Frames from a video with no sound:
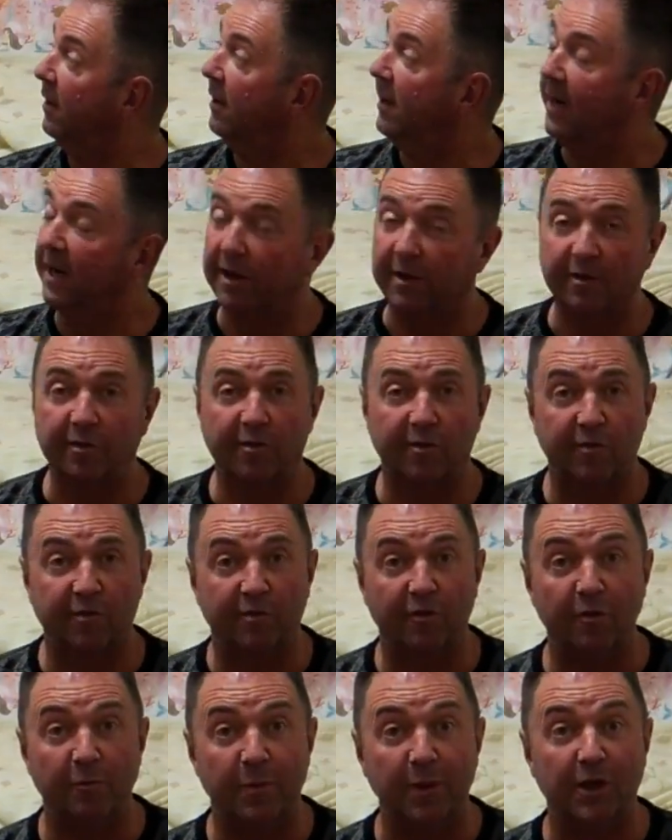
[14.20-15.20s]
Now it's
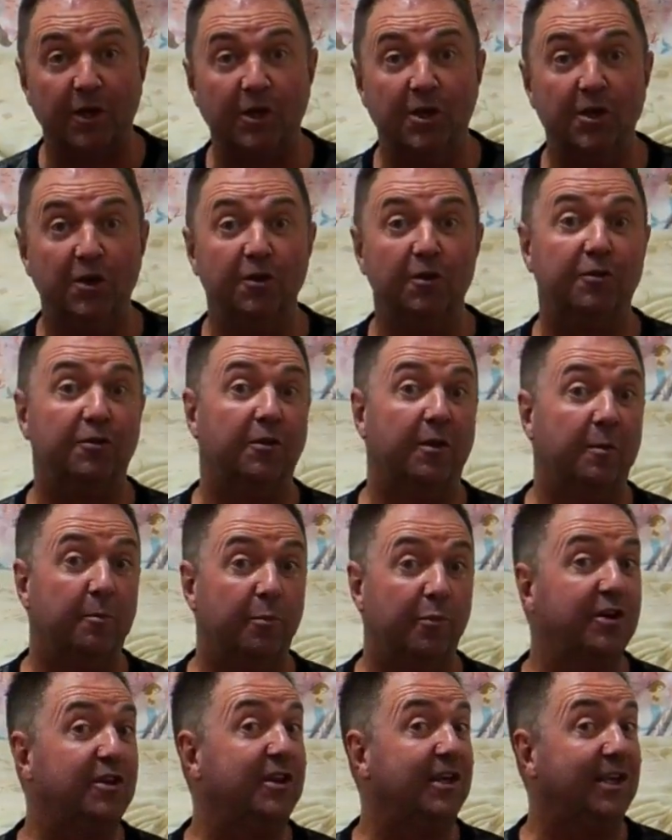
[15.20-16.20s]
super cute,
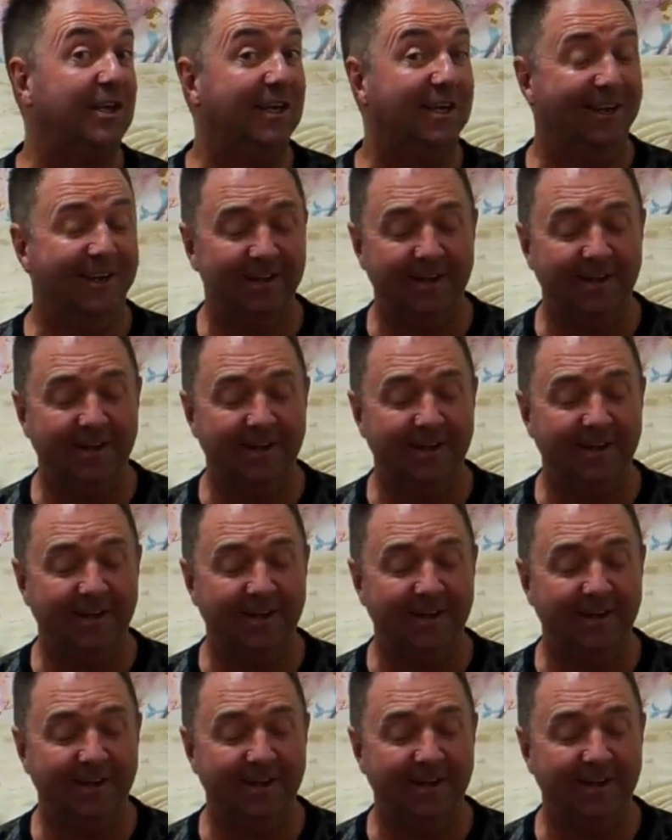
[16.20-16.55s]
pretty,